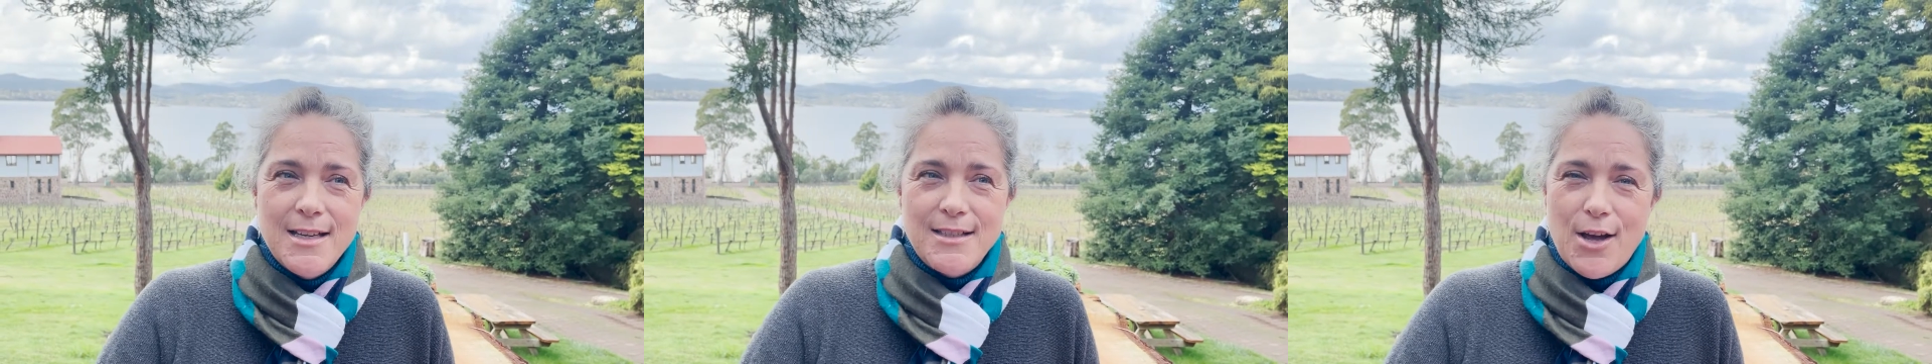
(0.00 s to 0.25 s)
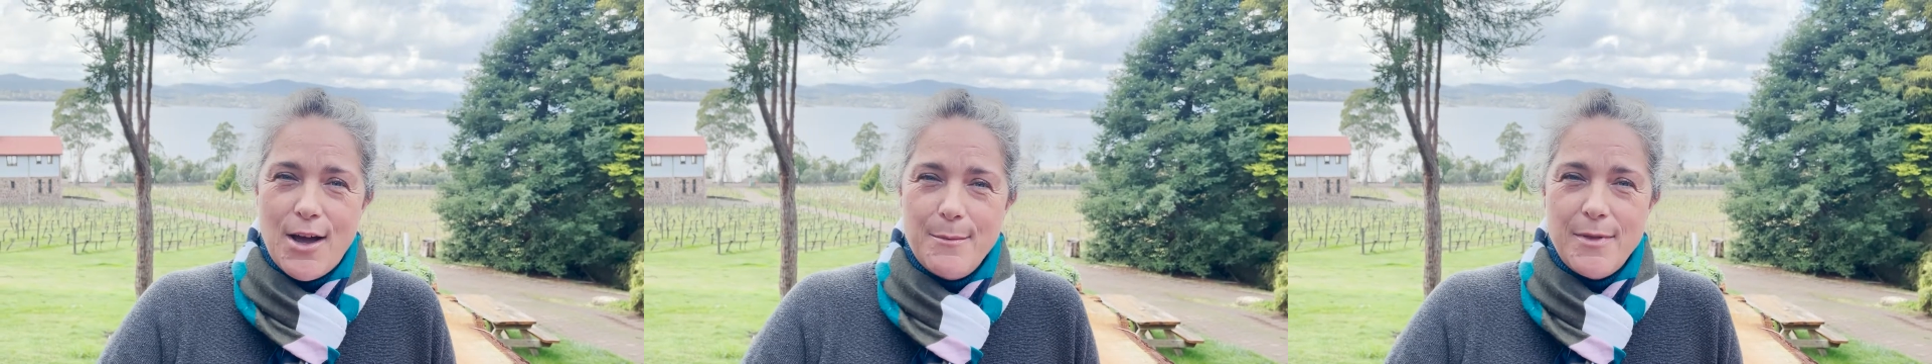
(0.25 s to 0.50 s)

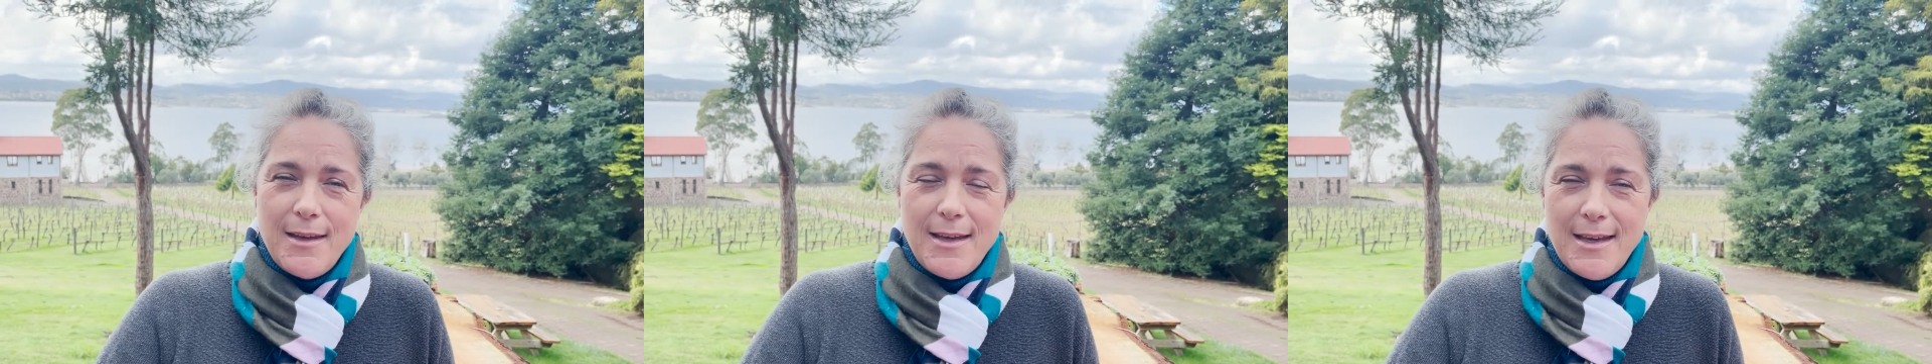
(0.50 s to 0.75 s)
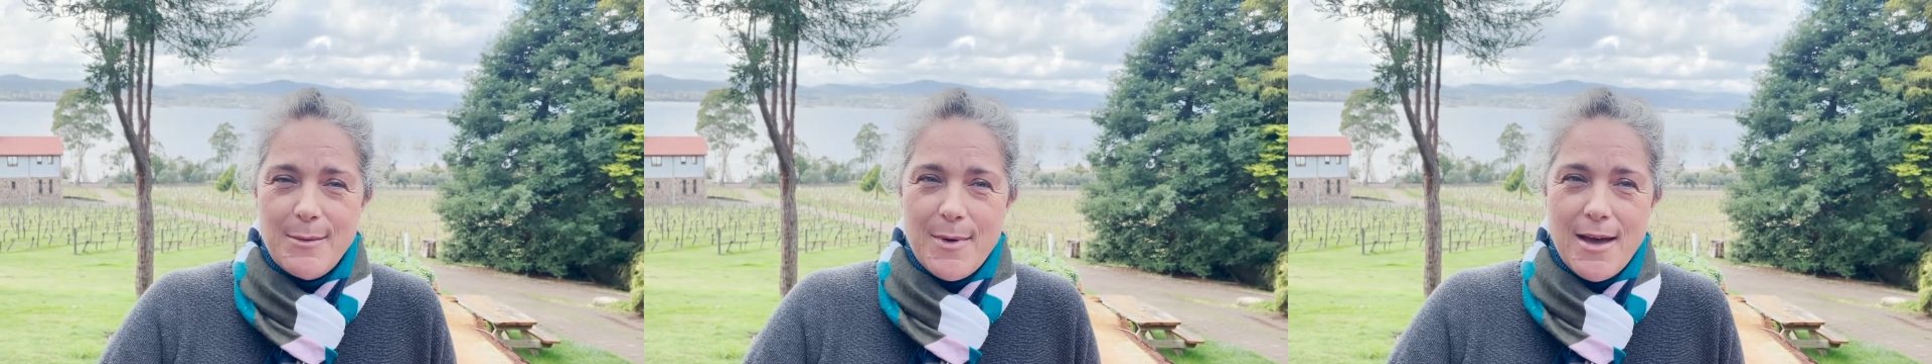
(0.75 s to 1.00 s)
time
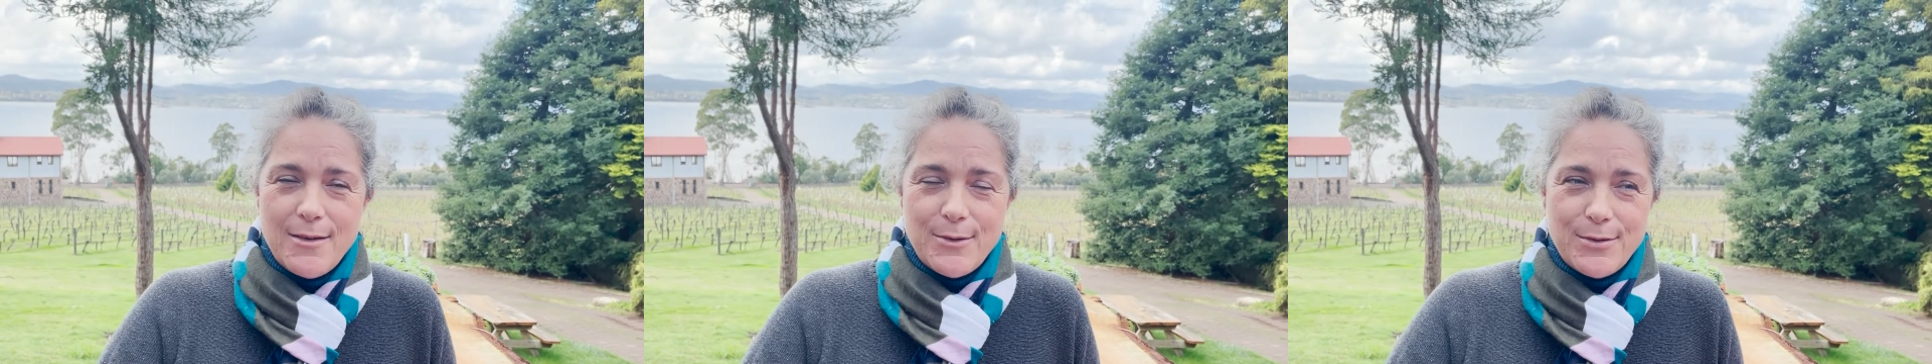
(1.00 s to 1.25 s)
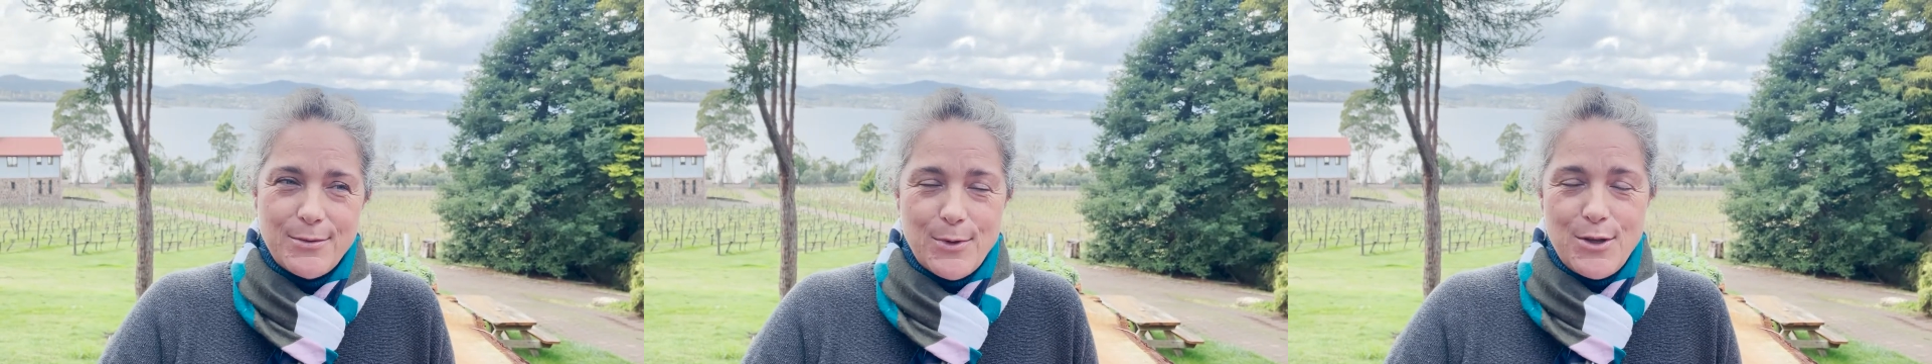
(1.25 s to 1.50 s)
thinking about
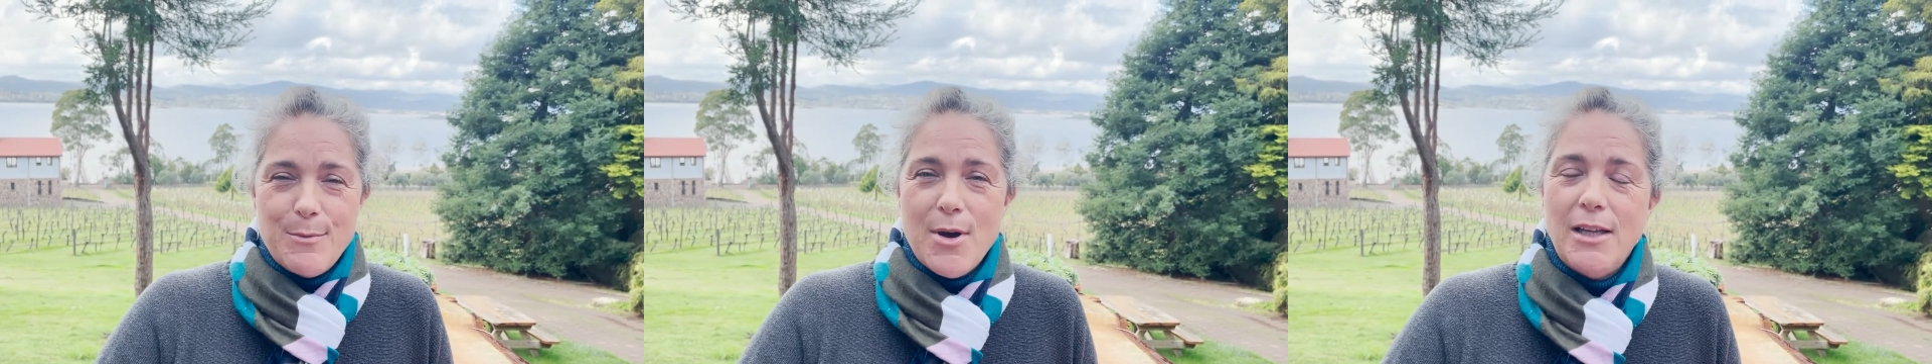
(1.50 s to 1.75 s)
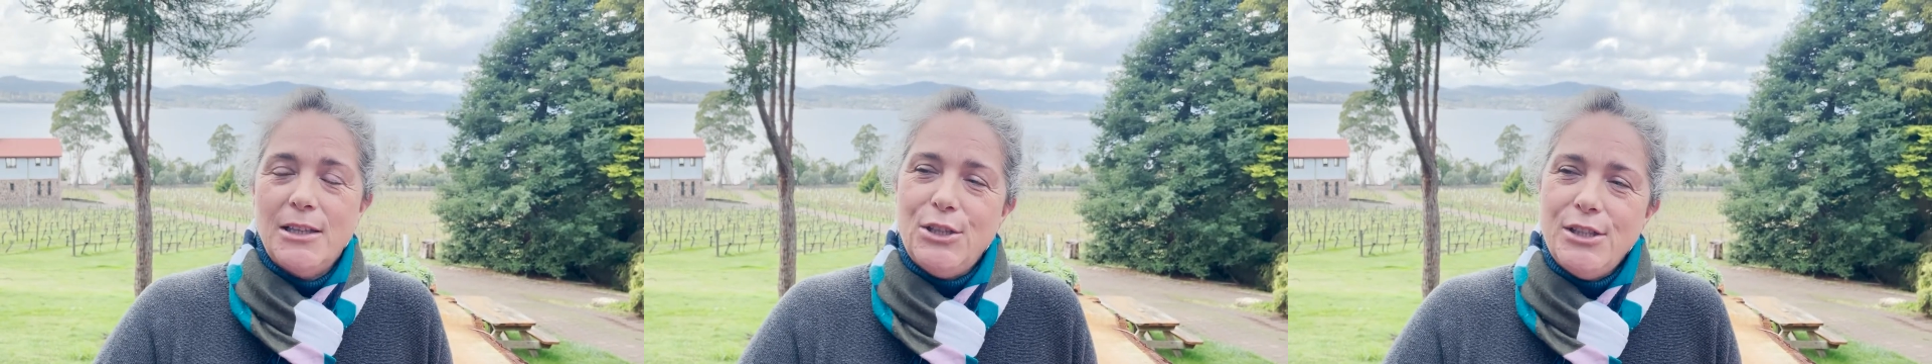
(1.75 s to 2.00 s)
what you
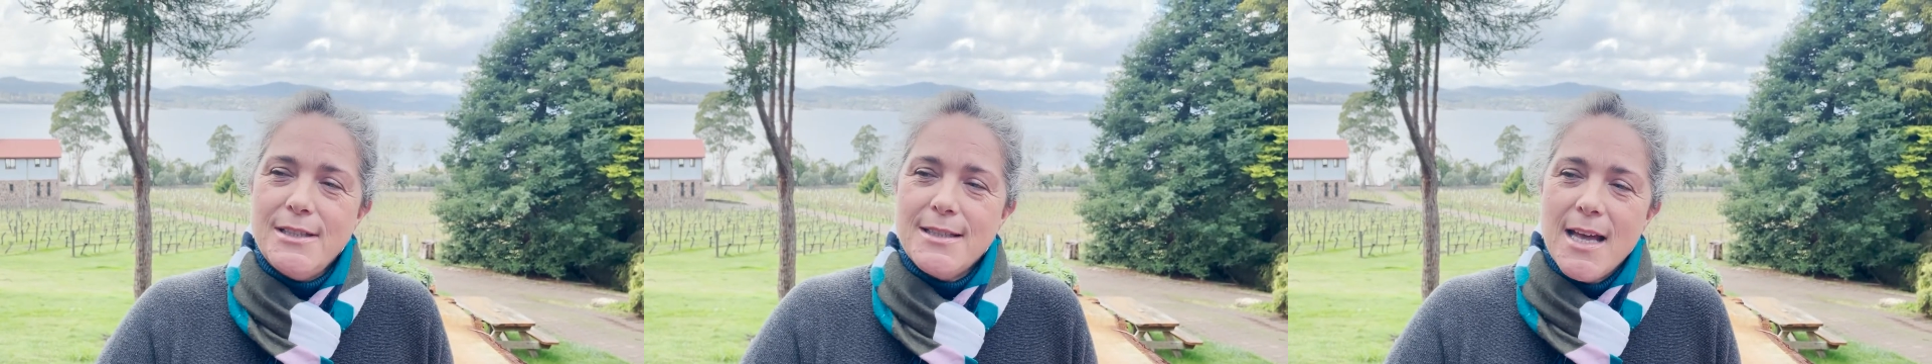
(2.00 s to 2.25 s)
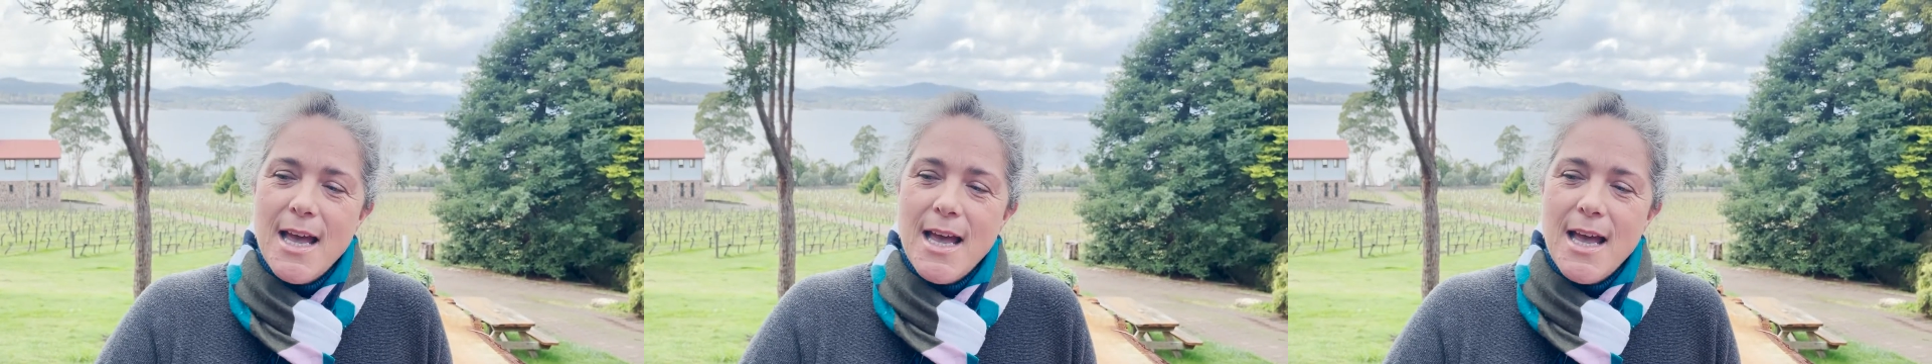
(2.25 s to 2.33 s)
might lose.